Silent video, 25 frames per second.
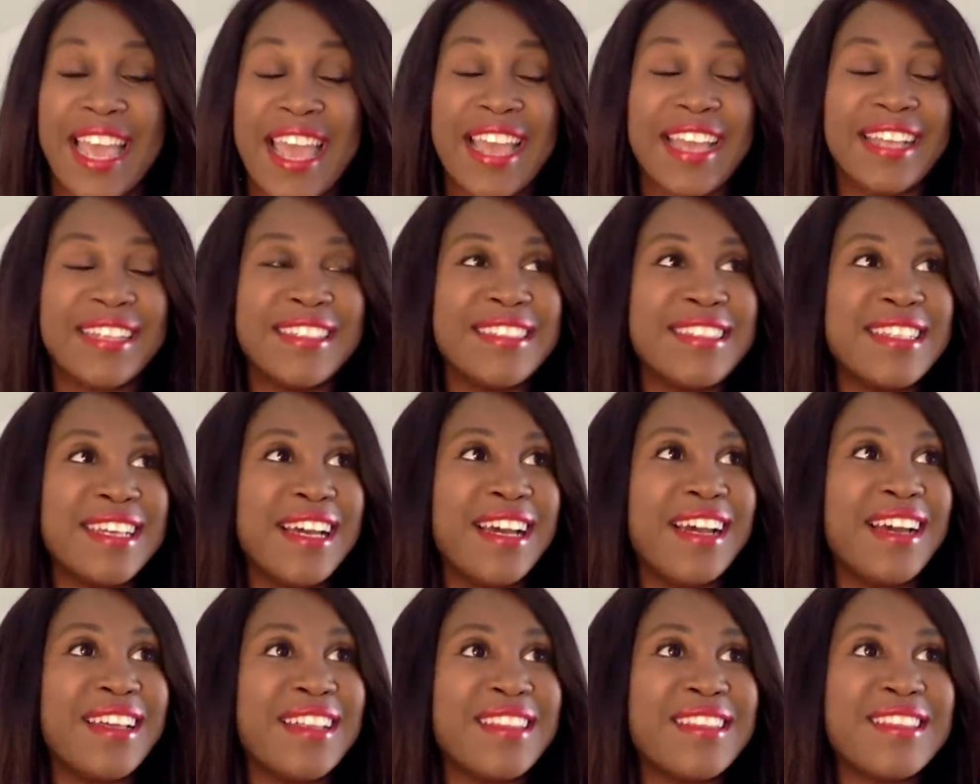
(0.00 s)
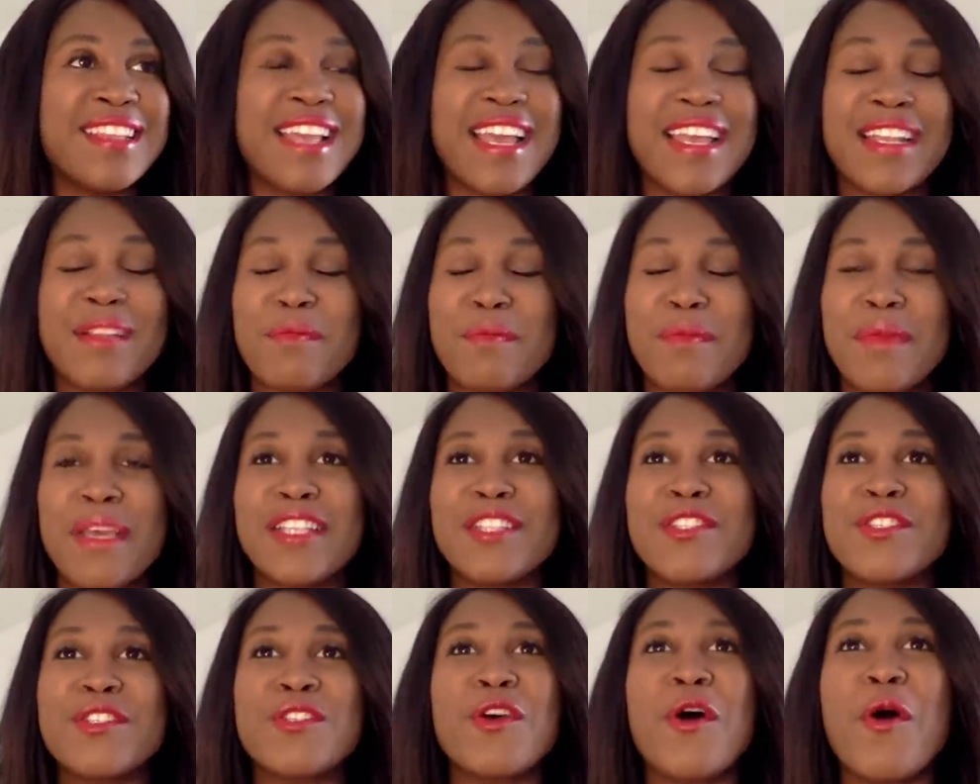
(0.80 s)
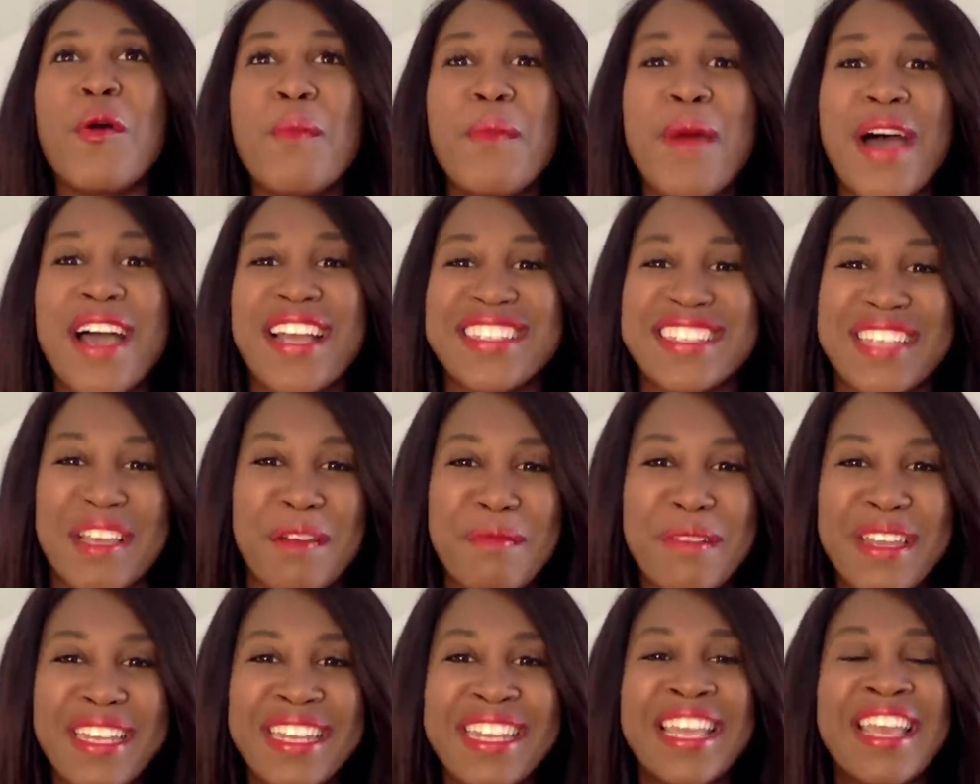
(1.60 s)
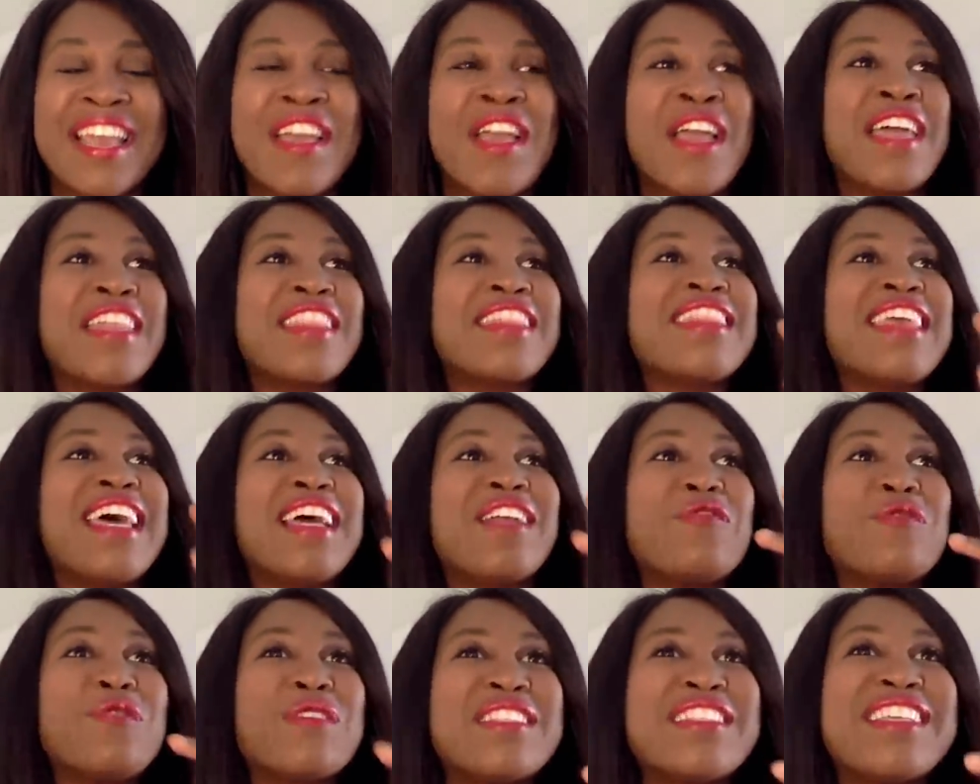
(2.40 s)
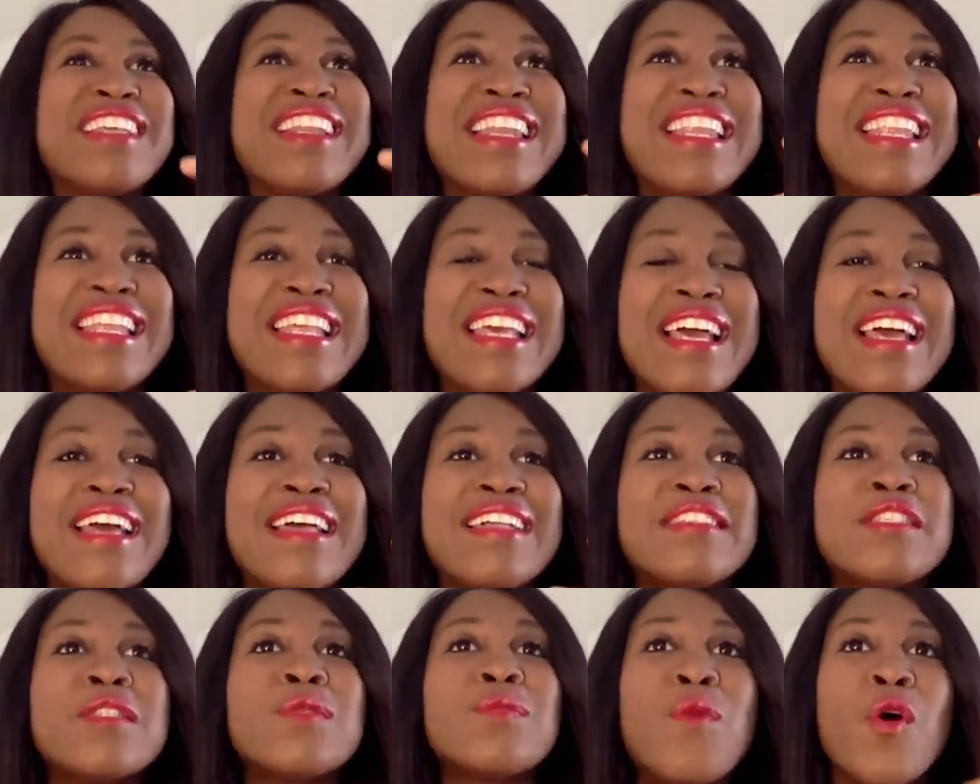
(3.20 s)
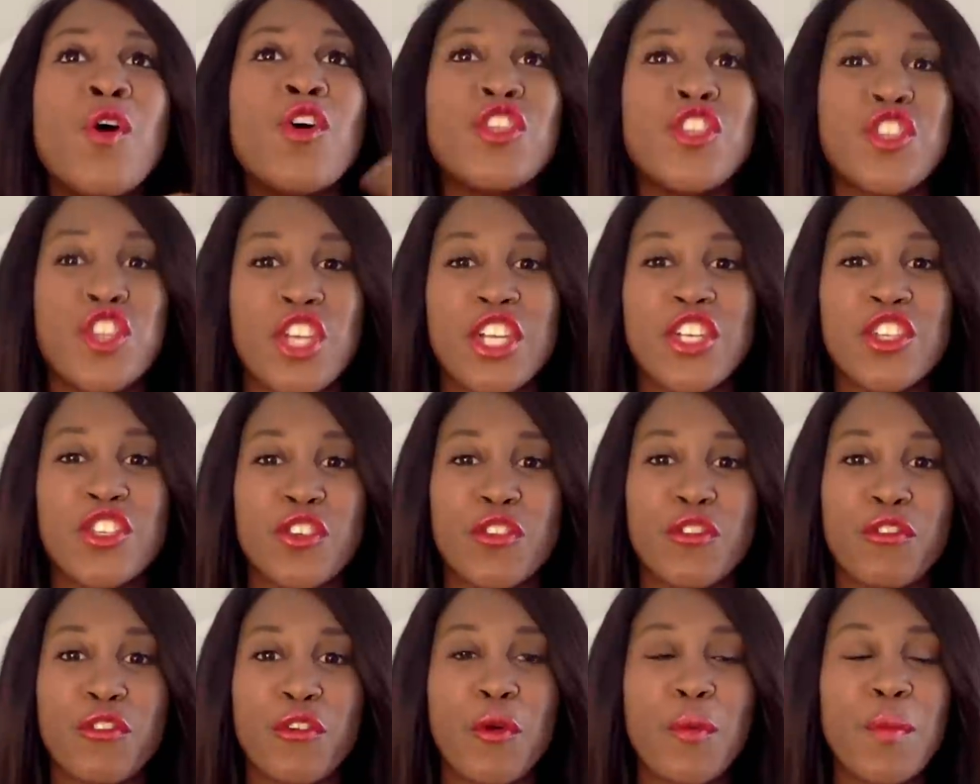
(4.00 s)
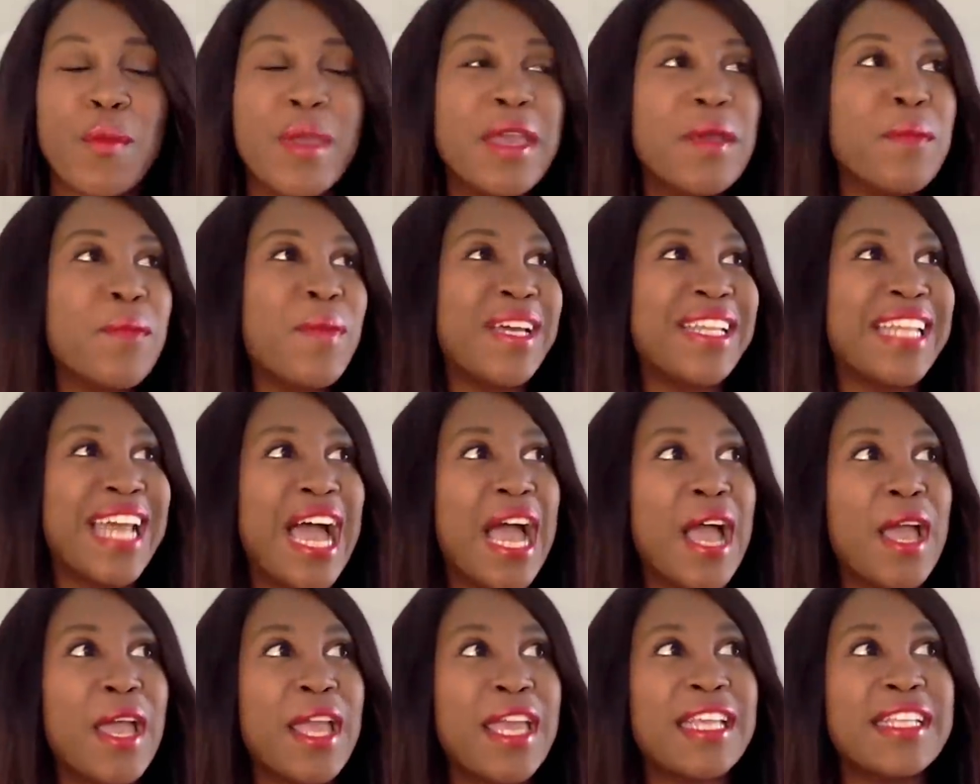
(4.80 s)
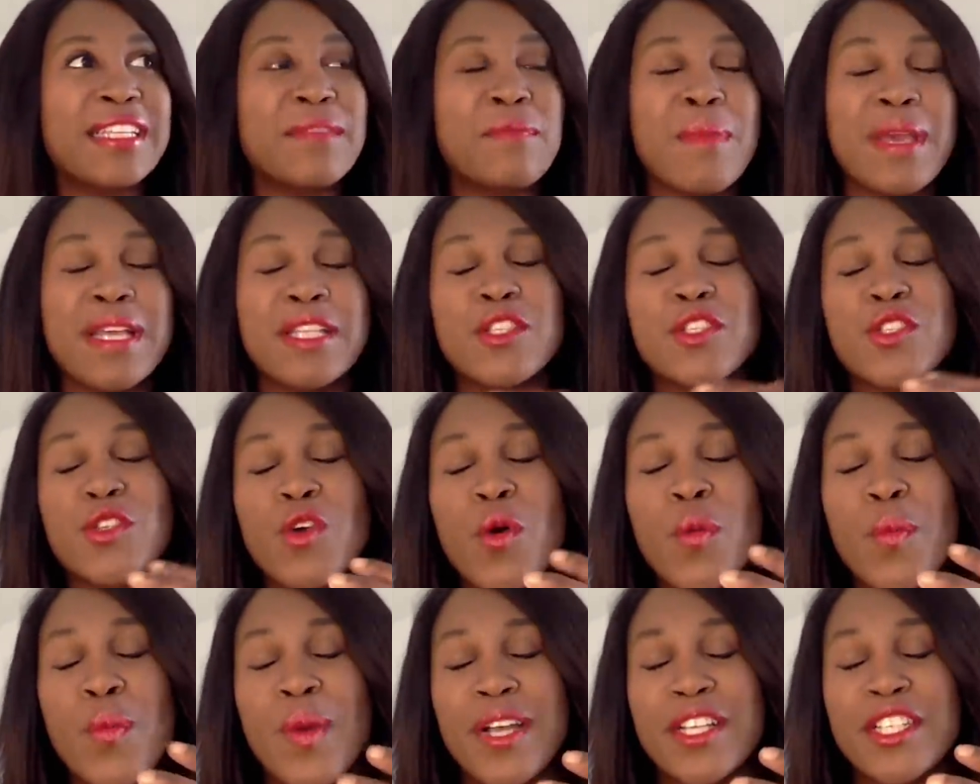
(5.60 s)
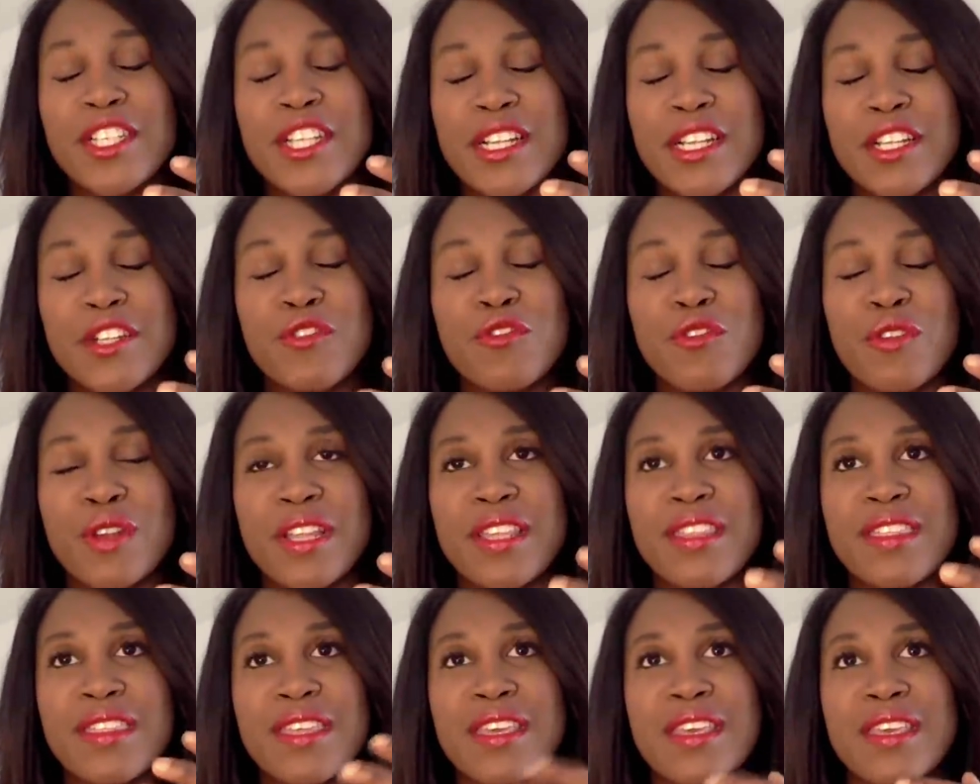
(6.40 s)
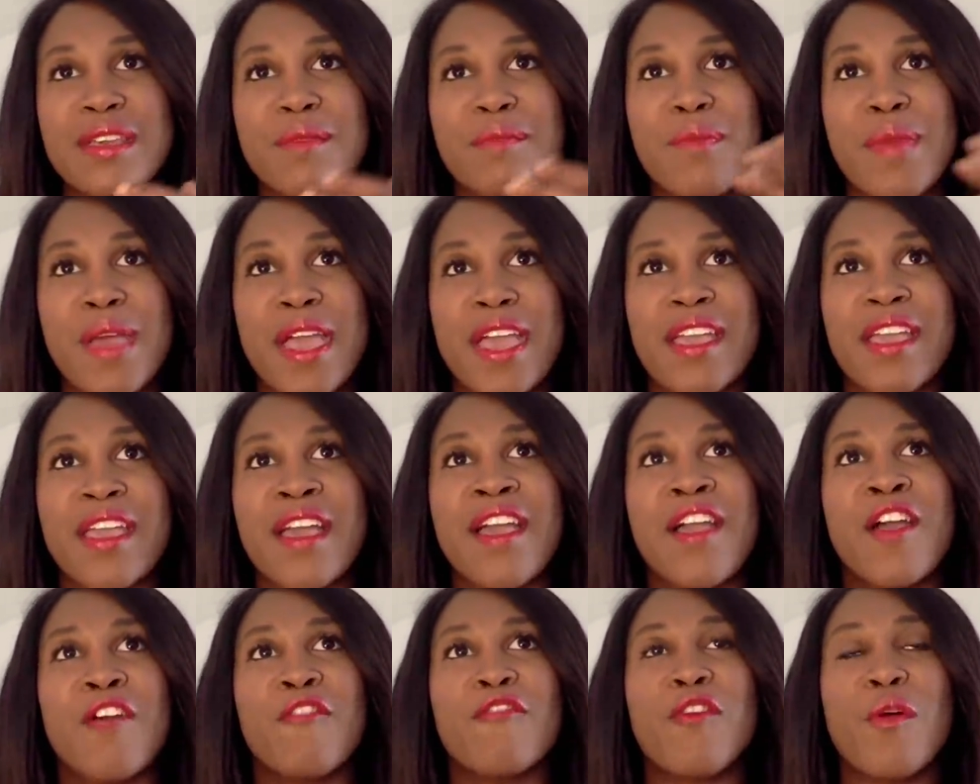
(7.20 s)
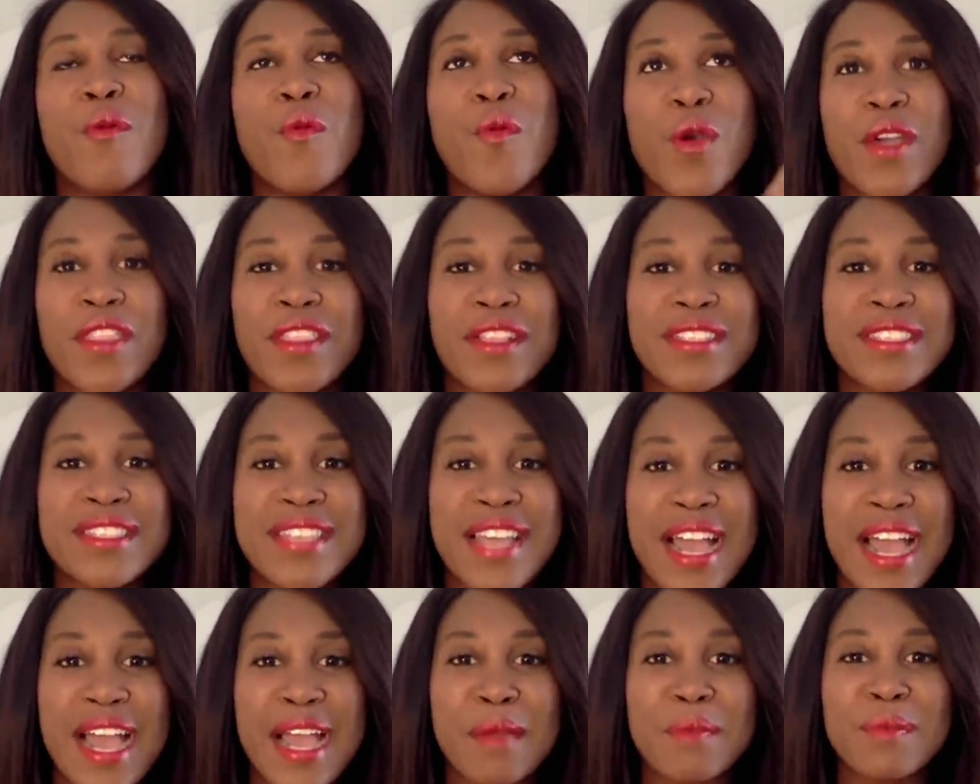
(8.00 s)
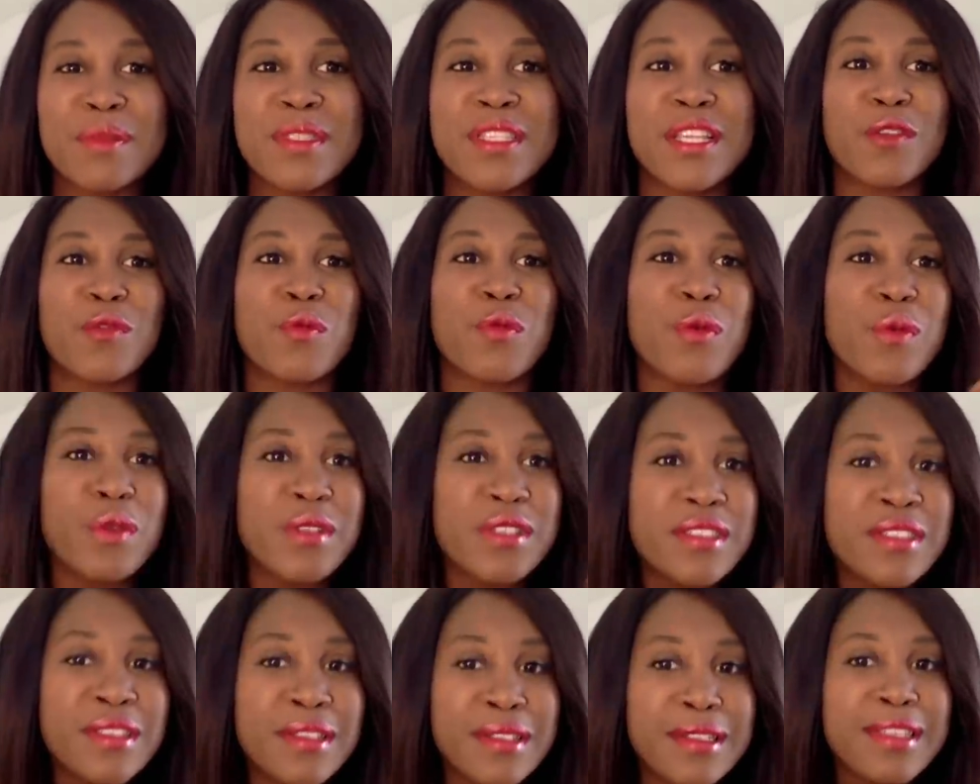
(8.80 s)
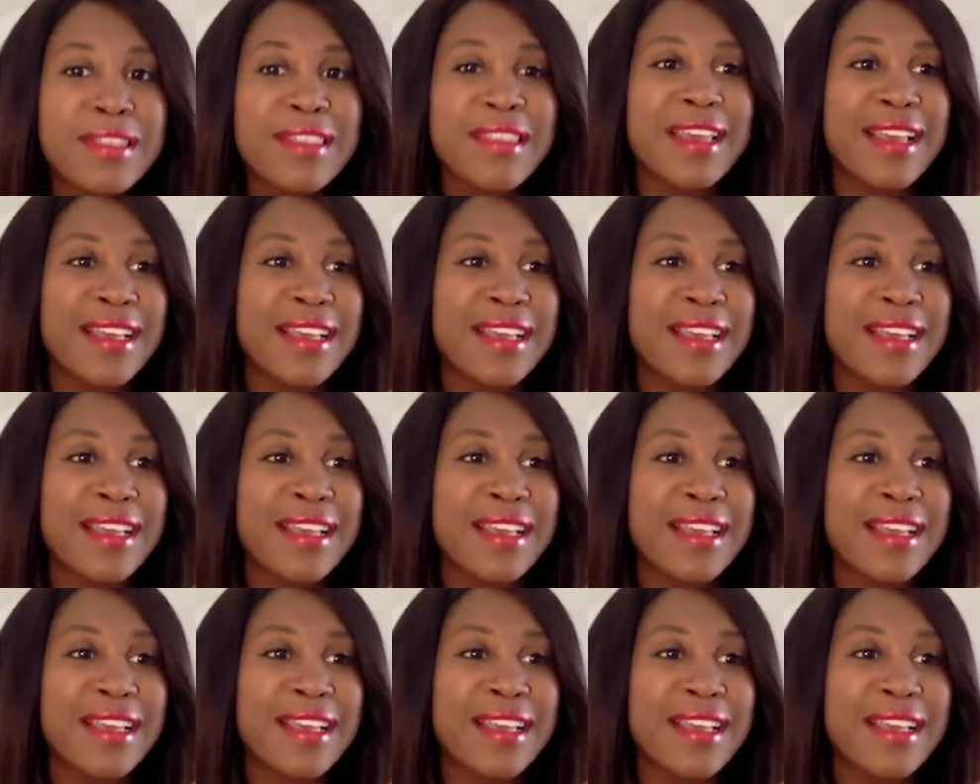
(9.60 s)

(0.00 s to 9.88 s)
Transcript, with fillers: And that meant so much. I mean, that was a small gesture for me, but it meant so much, literally thinking back from where the times that we were sitting